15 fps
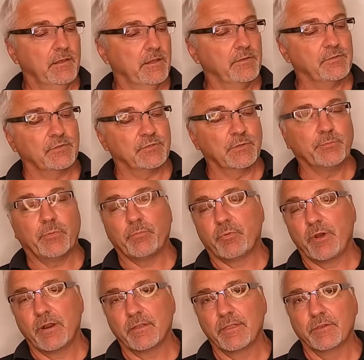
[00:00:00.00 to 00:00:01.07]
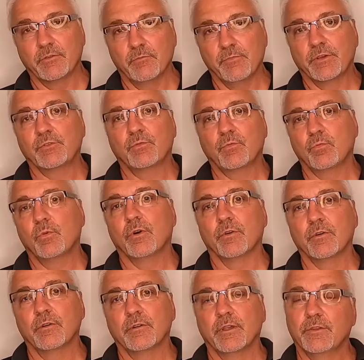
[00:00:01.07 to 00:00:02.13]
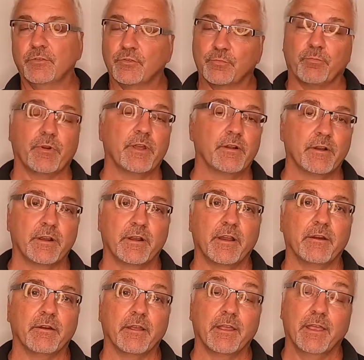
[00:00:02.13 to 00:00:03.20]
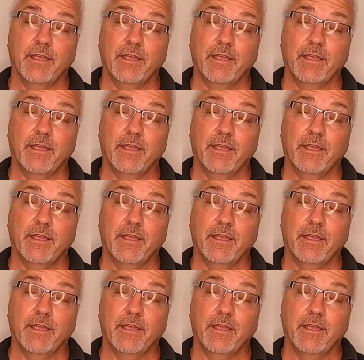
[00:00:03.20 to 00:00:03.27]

It's a simple product that you mix with water and you spray it on an area,